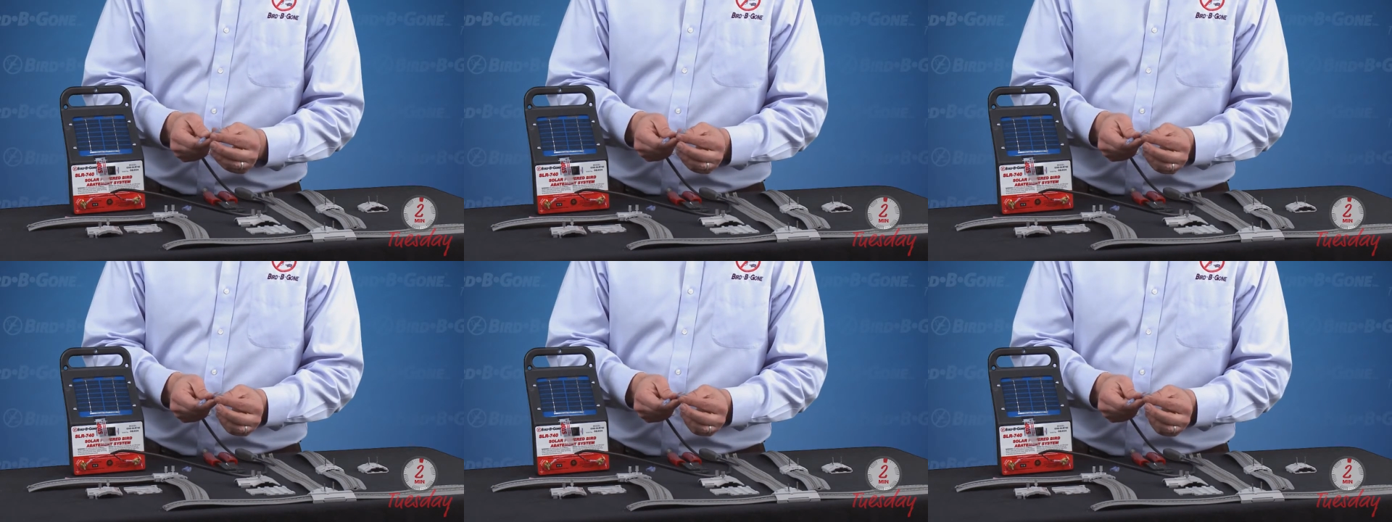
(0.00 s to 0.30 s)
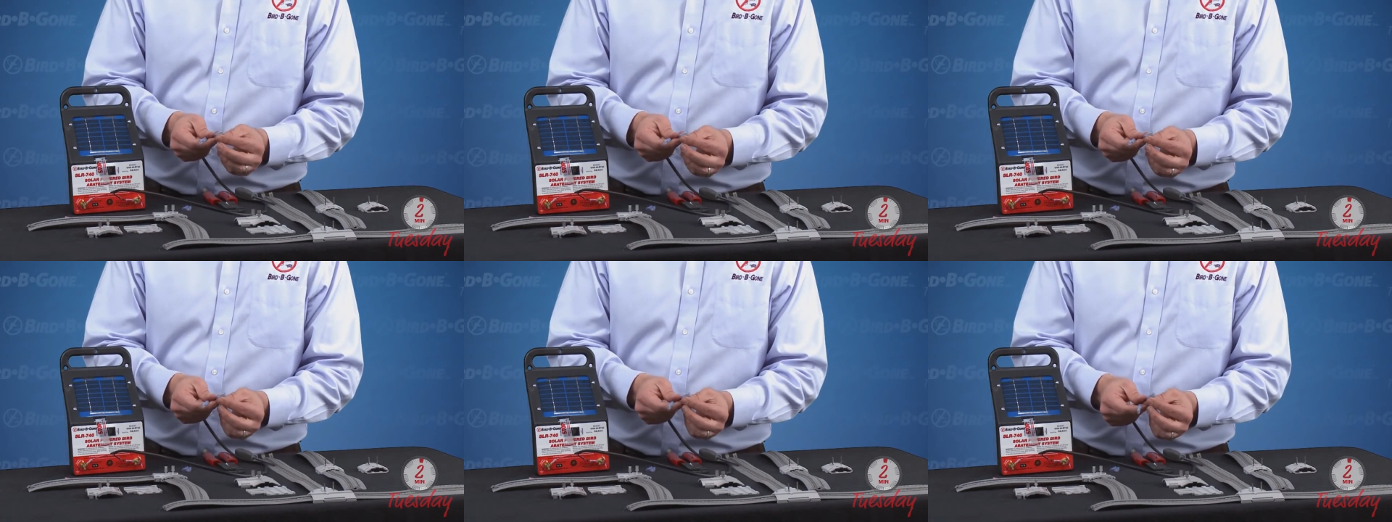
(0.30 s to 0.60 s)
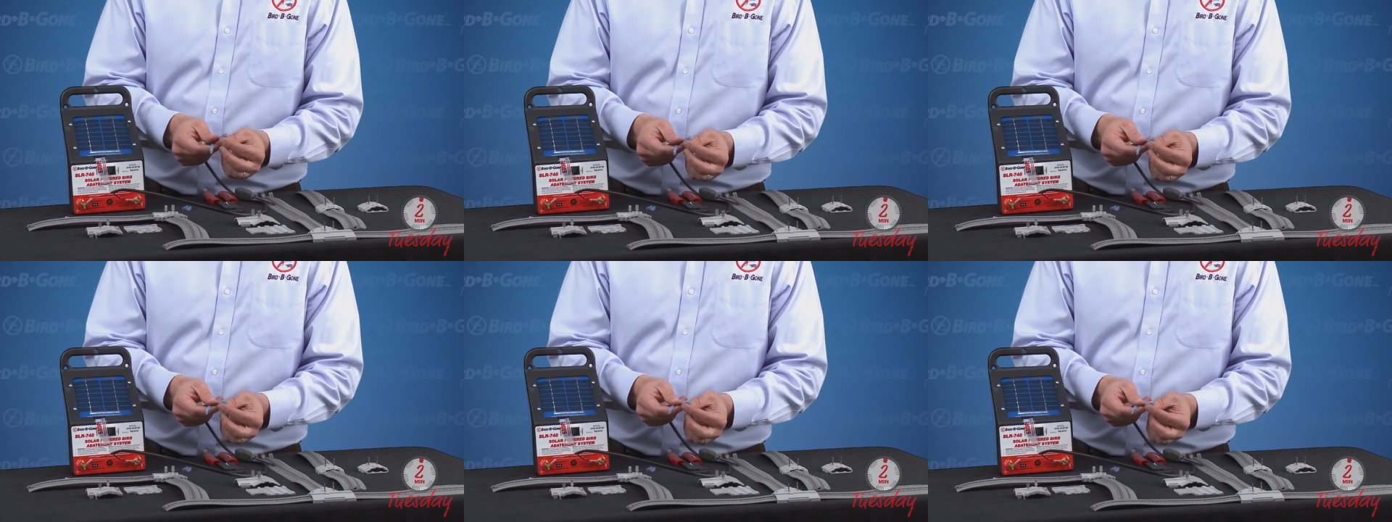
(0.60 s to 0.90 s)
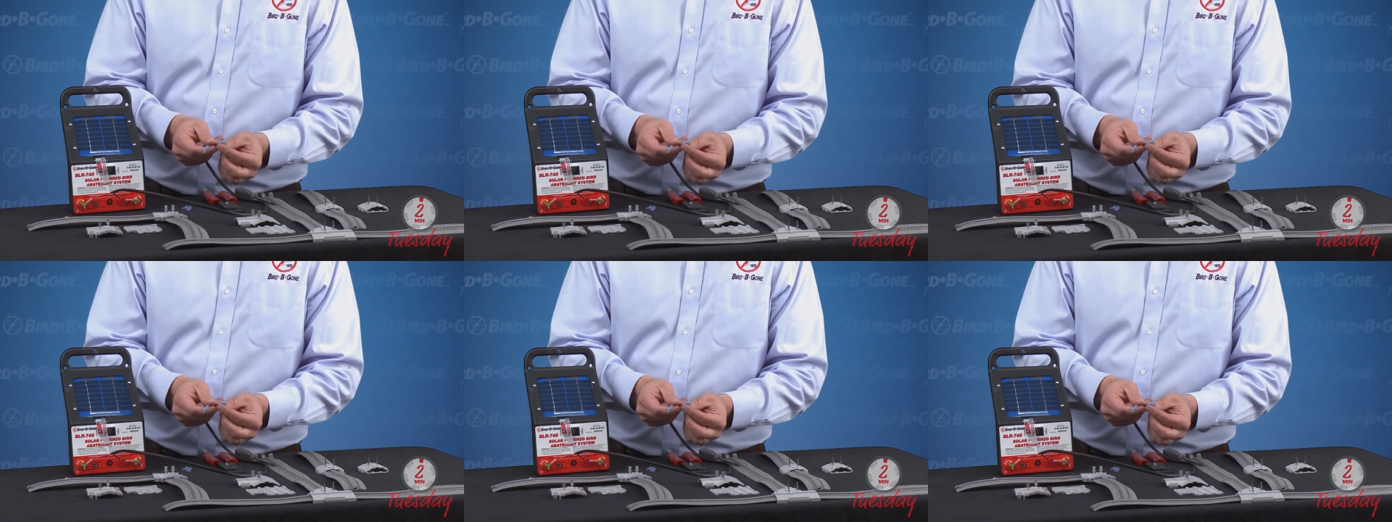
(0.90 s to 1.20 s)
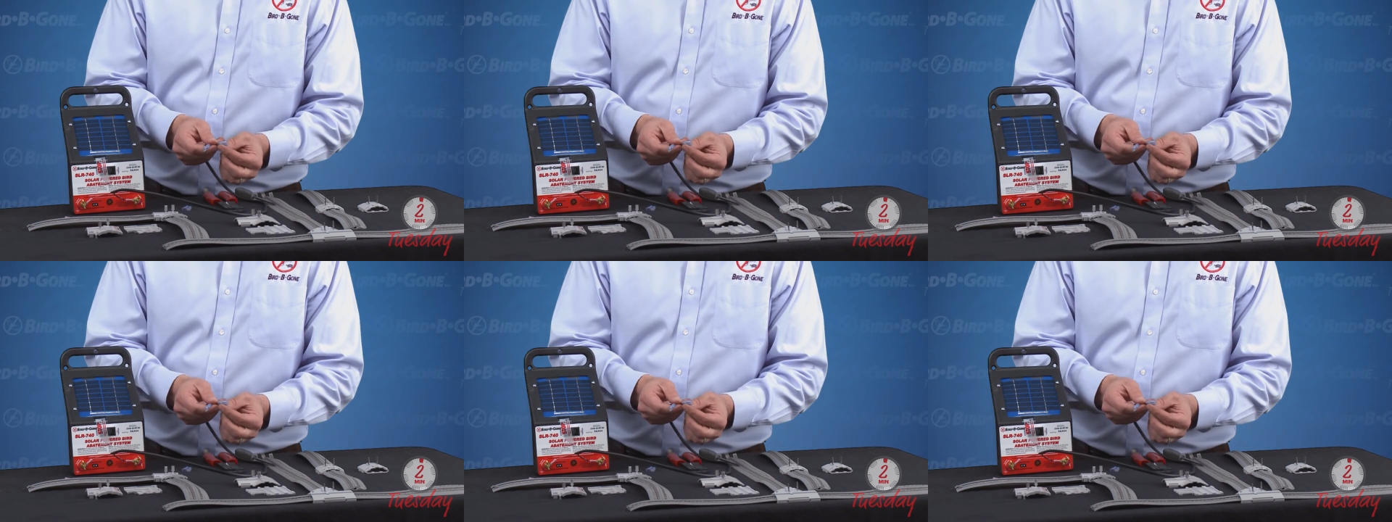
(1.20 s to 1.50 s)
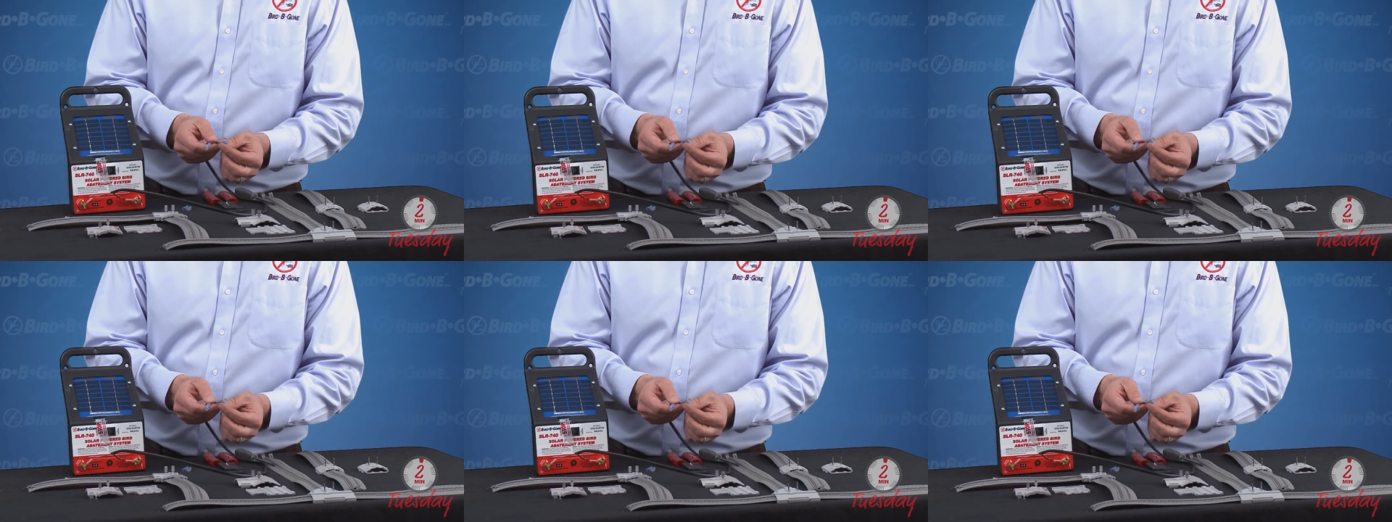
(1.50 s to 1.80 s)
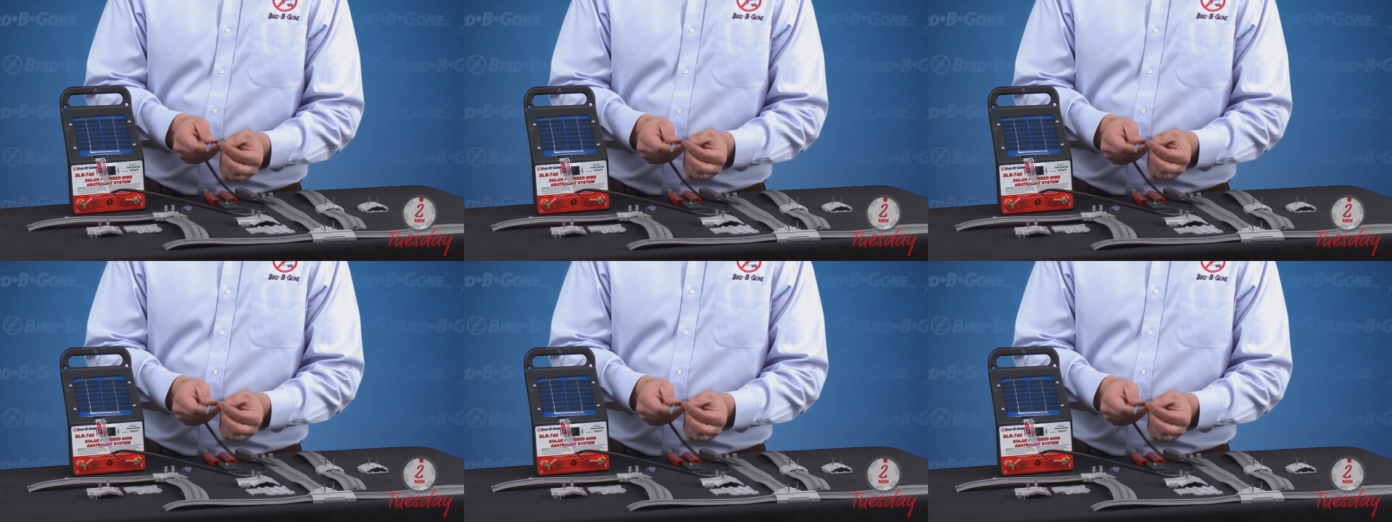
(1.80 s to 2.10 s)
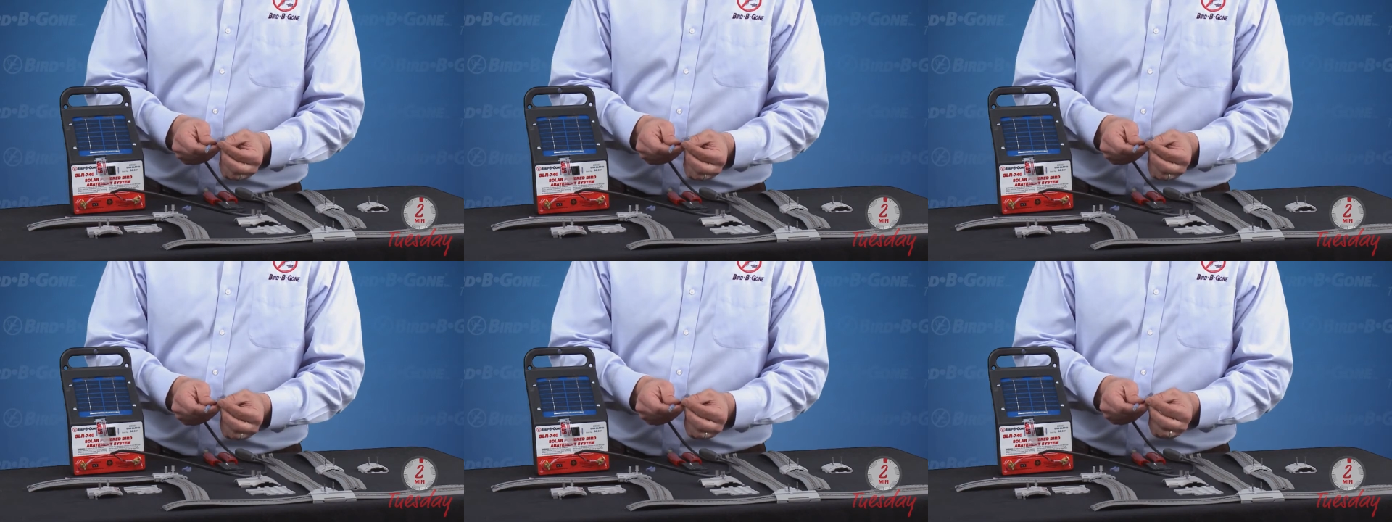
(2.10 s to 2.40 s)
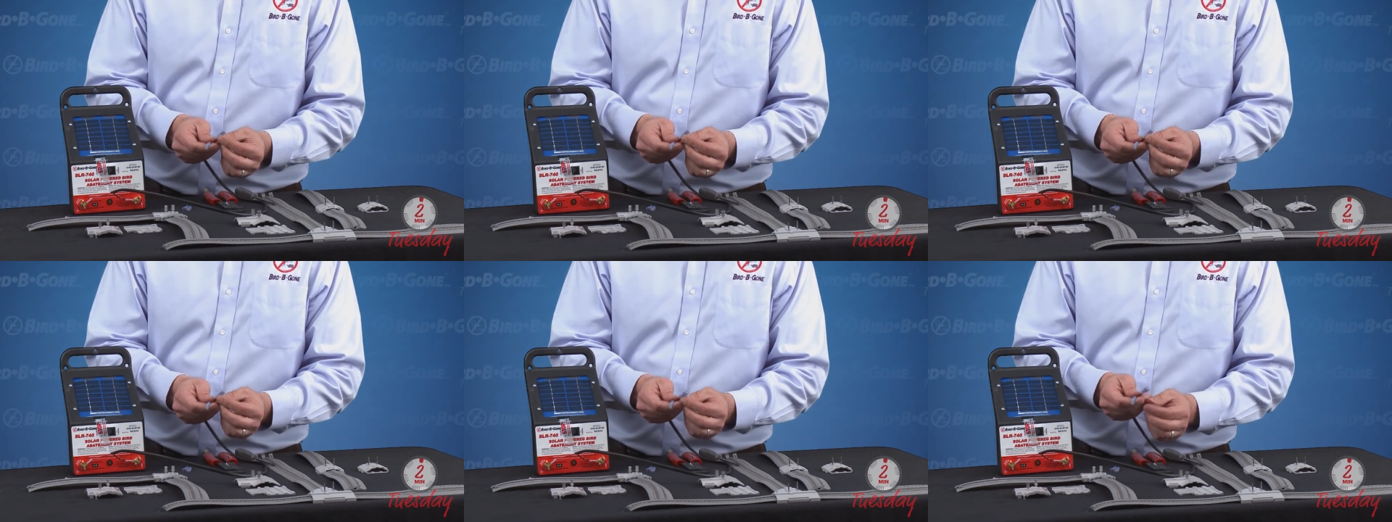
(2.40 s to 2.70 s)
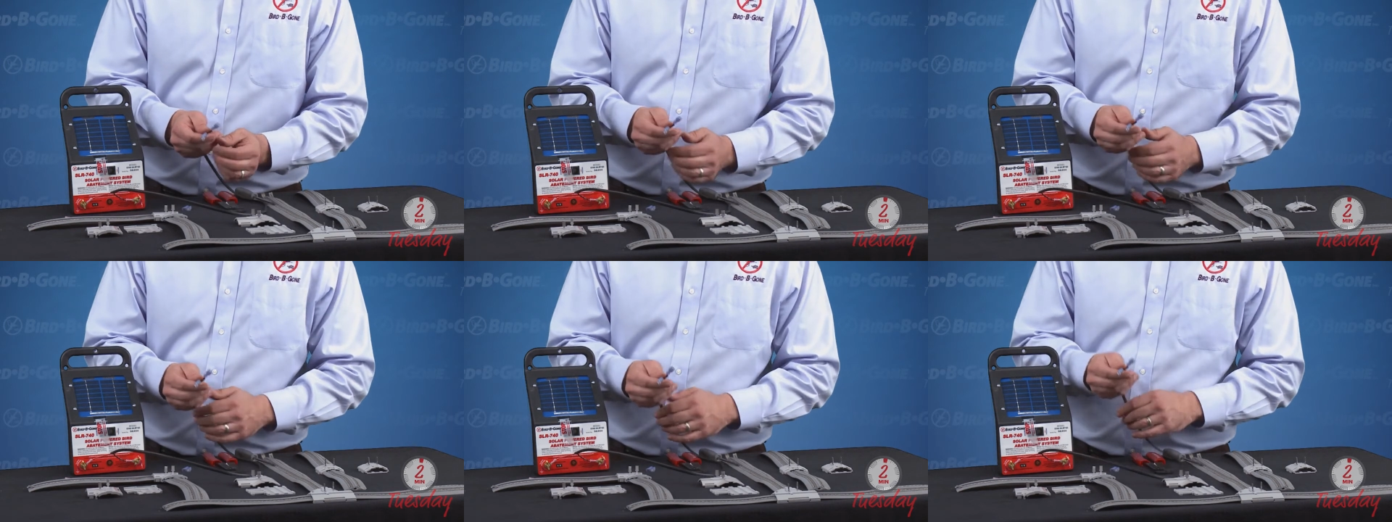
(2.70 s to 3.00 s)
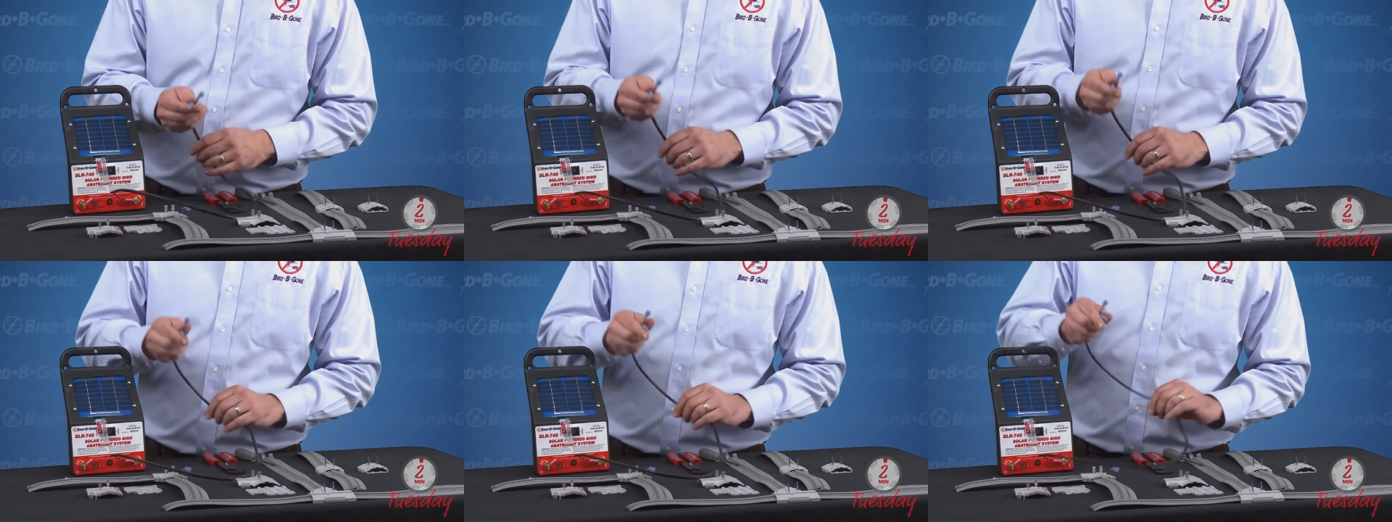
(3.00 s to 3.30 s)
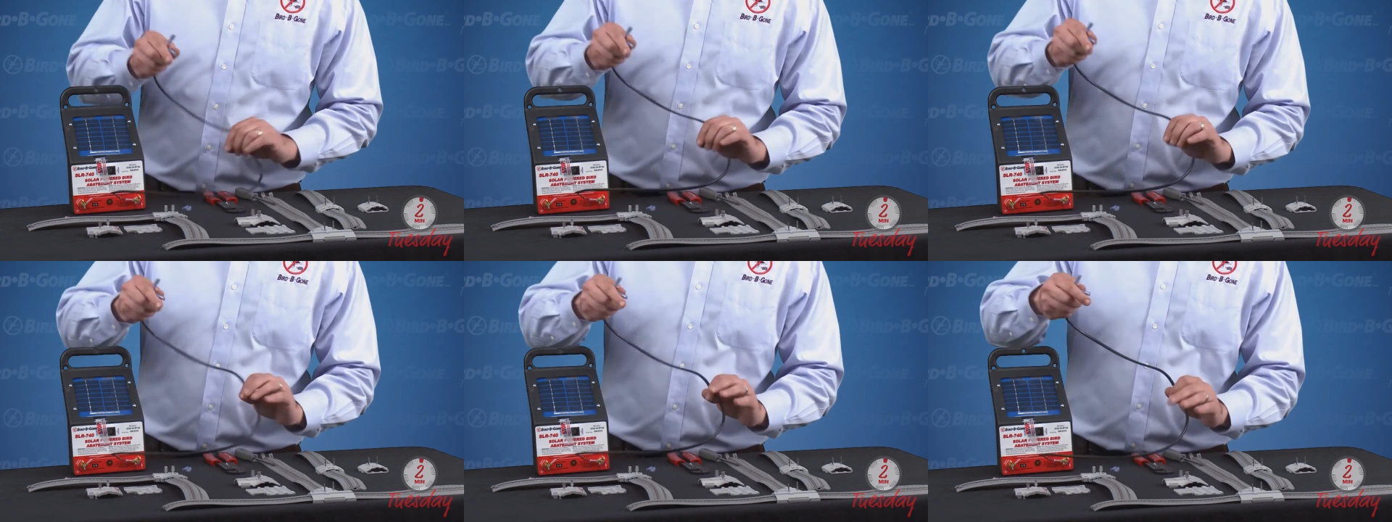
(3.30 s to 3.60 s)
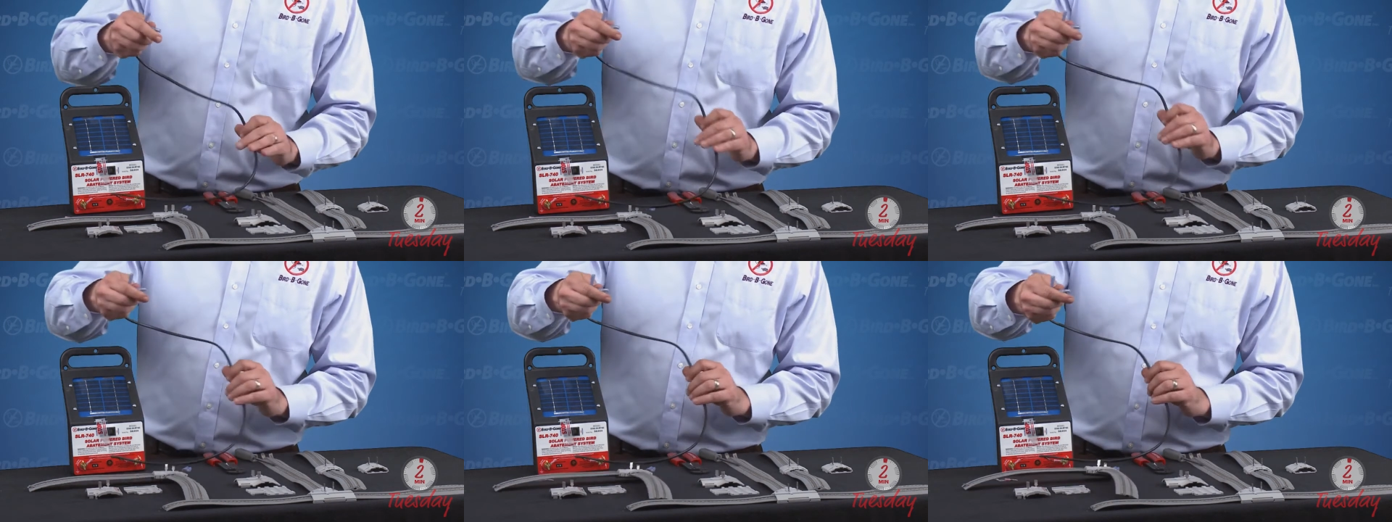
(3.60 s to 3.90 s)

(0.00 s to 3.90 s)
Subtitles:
Nobody's mouth can be seen.